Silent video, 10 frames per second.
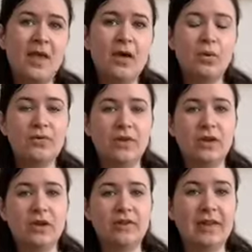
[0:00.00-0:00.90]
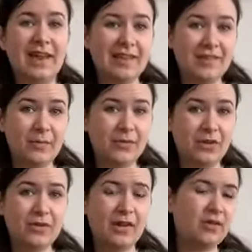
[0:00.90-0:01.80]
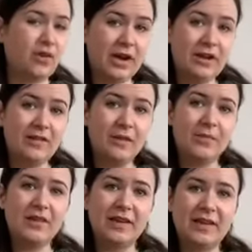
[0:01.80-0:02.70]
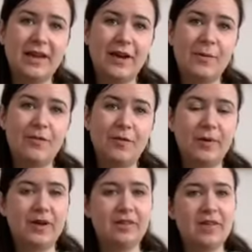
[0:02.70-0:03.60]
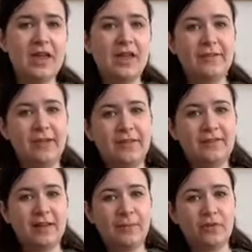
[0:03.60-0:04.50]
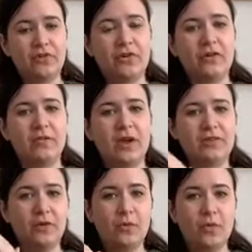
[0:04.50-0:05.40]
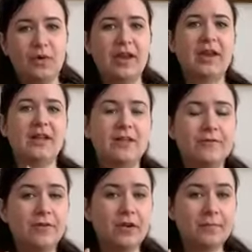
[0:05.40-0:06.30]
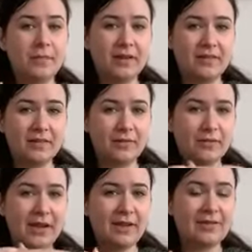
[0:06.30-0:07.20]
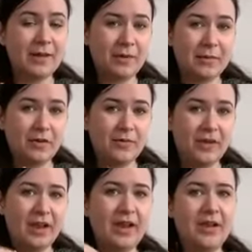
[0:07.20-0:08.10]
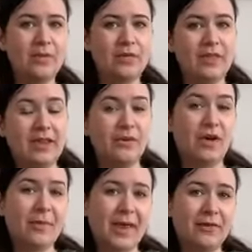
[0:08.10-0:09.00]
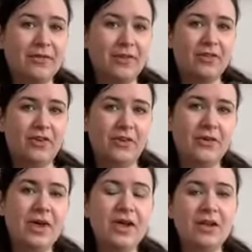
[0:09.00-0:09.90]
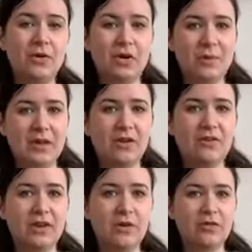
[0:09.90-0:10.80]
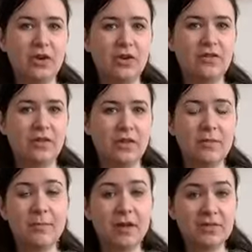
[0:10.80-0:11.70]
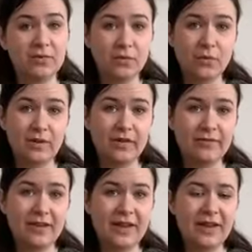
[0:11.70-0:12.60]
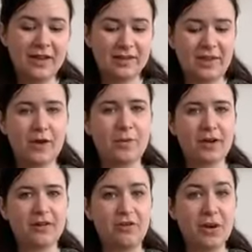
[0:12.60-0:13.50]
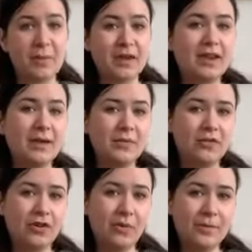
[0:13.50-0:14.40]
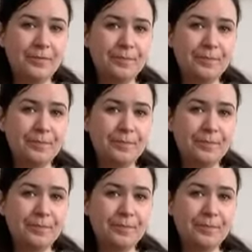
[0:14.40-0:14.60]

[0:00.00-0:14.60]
Also, using lace-up shoes like trainers are particularly helpful, because if you have slip-on shoes, as you're walking and the foot is in a slipping movement with the heel coming out of the shoe, you're going to be using your toes and the muscles all in the feet to help kind of grip and keep the shoe on.